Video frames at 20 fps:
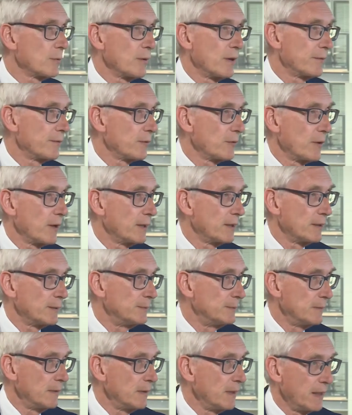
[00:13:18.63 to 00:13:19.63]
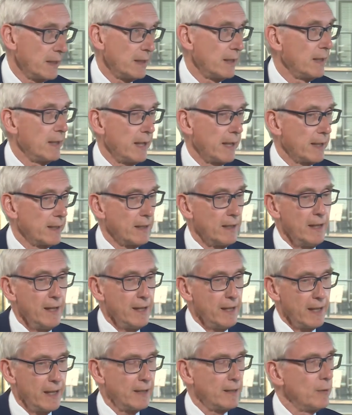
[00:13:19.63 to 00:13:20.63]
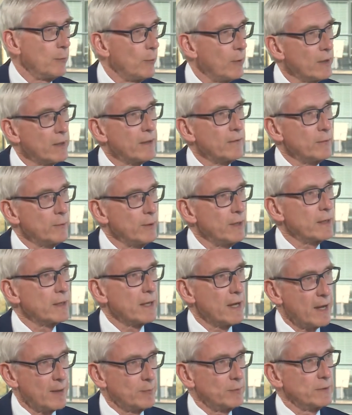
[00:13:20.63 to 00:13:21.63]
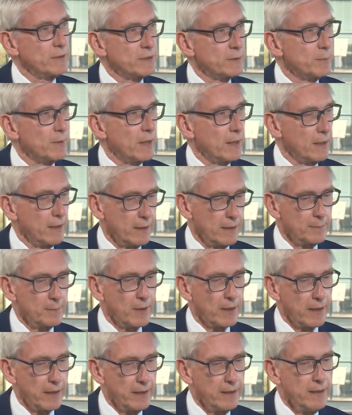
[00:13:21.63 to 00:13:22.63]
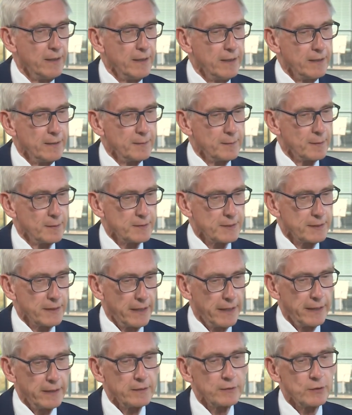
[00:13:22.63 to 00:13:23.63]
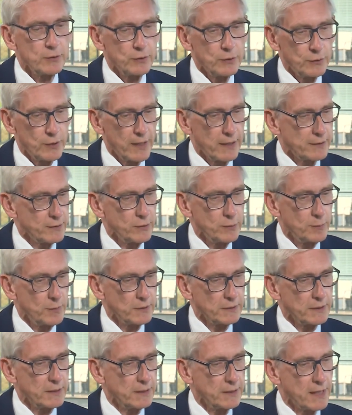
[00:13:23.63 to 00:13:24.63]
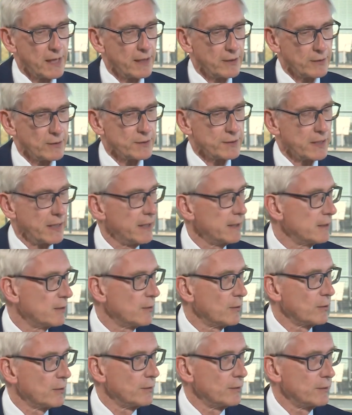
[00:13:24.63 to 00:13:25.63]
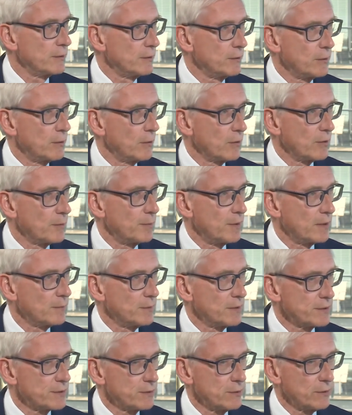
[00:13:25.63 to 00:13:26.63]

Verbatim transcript: to referendum. And what have we accomplished by saying that $2 billion can't go to public